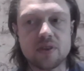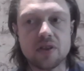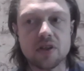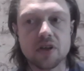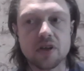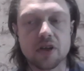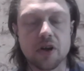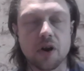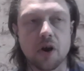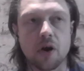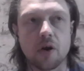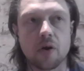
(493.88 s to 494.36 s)

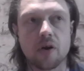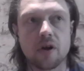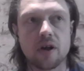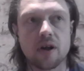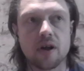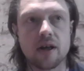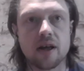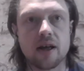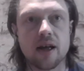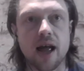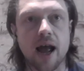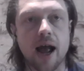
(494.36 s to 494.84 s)
You know,
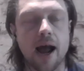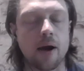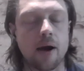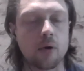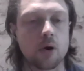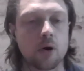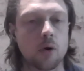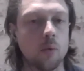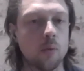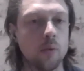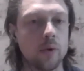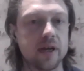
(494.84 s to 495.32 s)
how
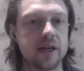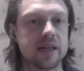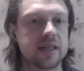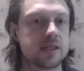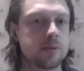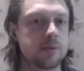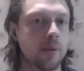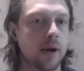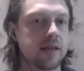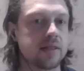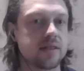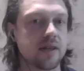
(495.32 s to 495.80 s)
can we
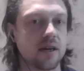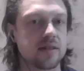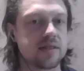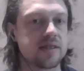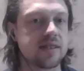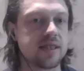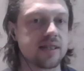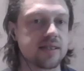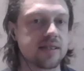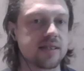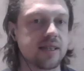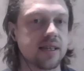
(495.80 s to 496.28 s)
expect our
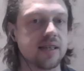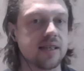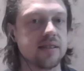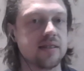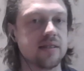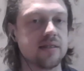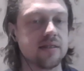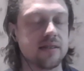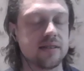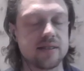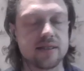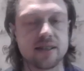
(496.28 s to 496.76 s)

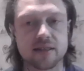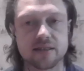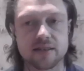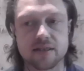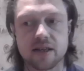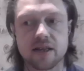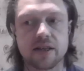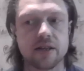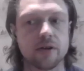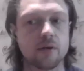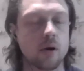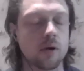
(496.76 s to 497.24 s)

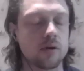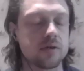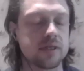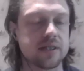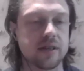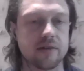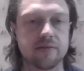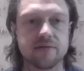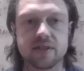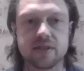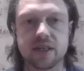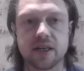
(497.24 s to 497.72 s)
16-year-old,
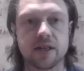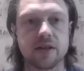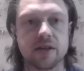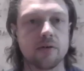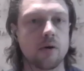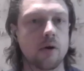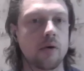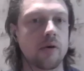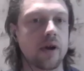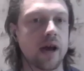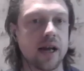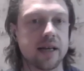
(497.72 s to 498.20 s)

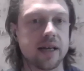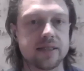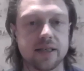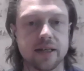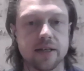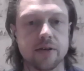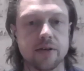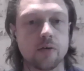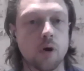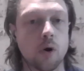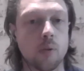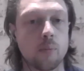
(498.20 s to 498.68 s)
17-year-old,
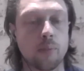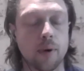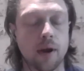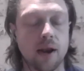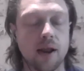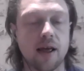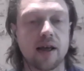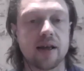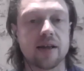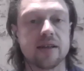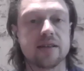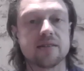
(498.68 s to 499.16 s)
18-year-old
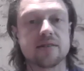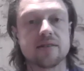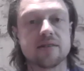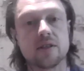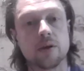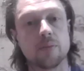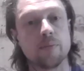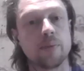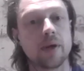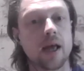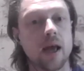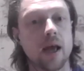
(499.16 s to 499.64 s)
players
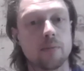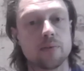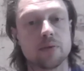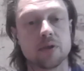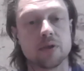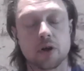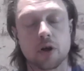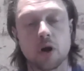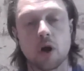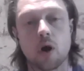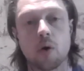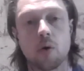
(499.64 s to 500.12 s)
to be able
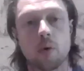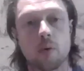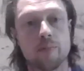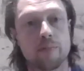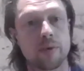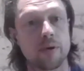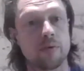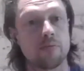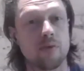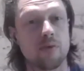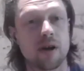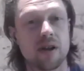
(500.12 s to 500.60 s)
to go and
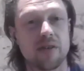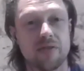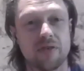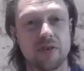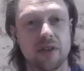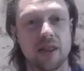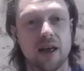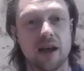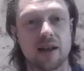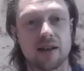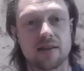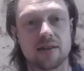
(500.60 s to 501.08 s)
be ready
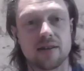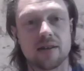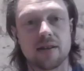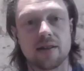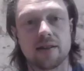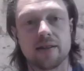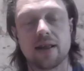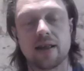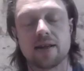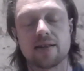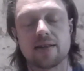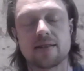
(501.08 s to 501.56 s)
for
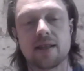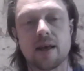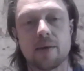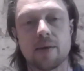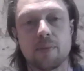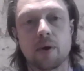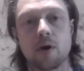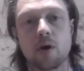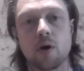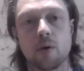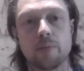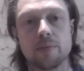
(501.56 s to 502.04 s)
that
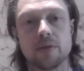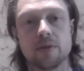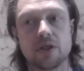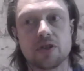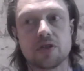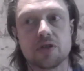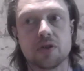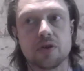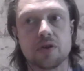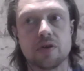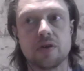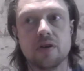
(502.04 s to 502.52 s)
step in
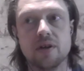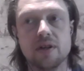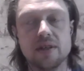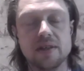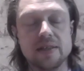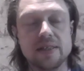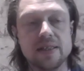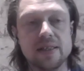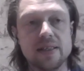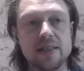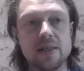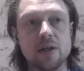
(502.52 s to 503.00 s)
competition
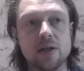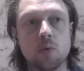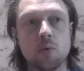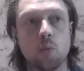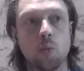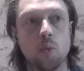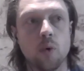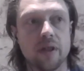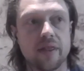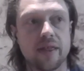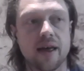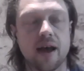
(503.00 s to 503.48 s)

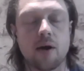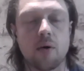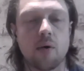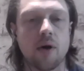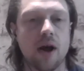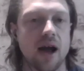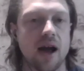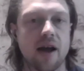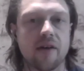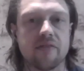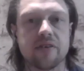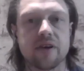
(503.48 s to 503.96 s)

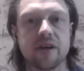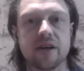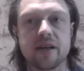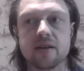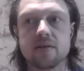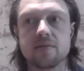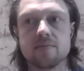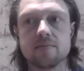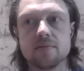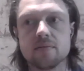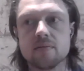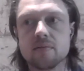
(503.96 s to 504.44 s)
without
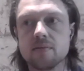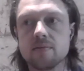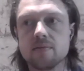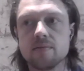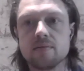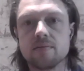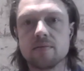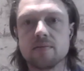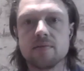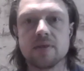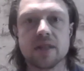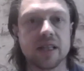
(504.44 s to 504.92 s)
having
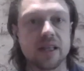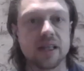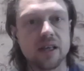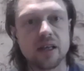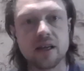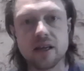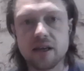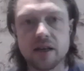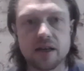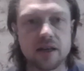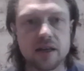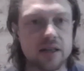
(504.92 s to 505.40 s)

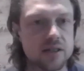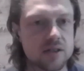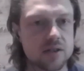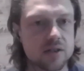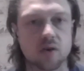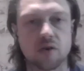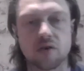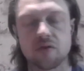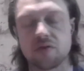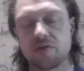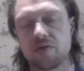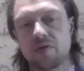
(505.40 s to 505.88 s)
years
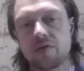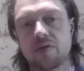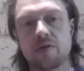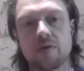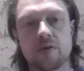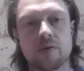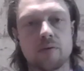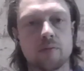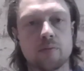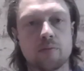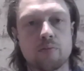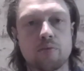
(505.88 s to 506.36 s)
of
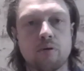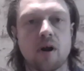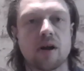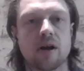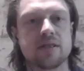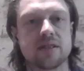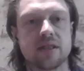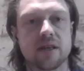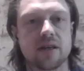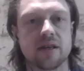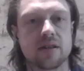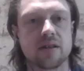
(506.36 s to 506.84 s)

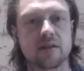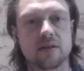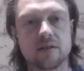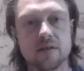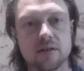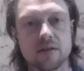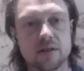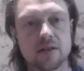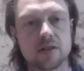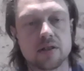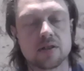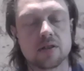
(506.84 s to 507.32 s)
practicing
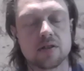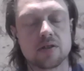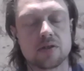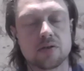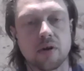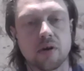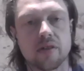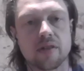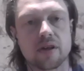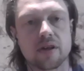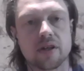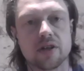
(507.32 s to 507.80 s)

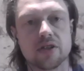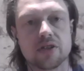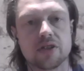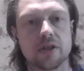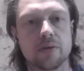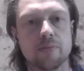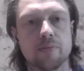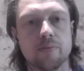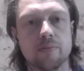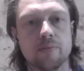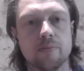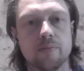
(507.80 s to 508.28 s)
strength
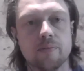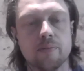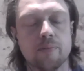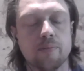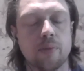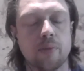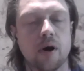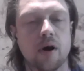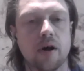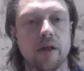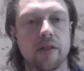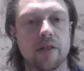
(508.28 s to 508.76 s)
conditioning
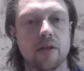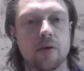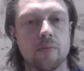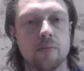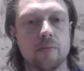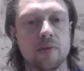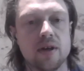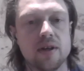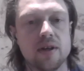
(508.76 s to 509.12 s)
behind them?